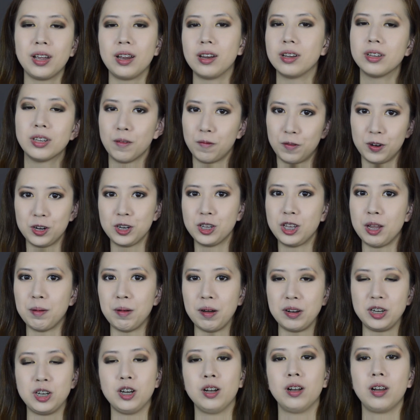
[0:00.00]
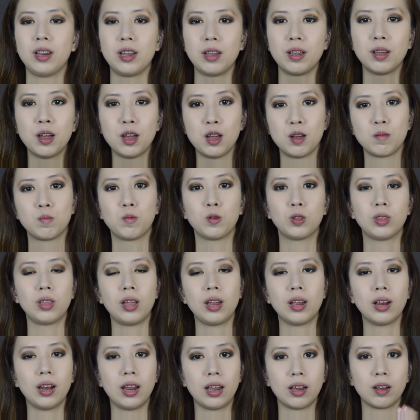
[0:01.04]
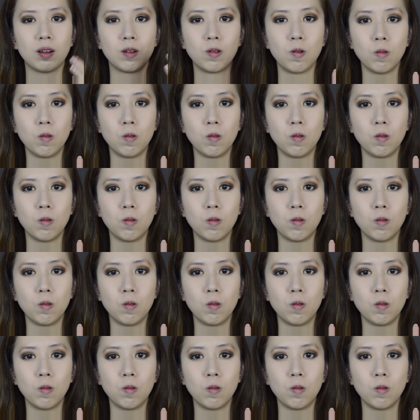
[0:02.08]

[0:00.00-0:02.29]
And it's the first time actually putting like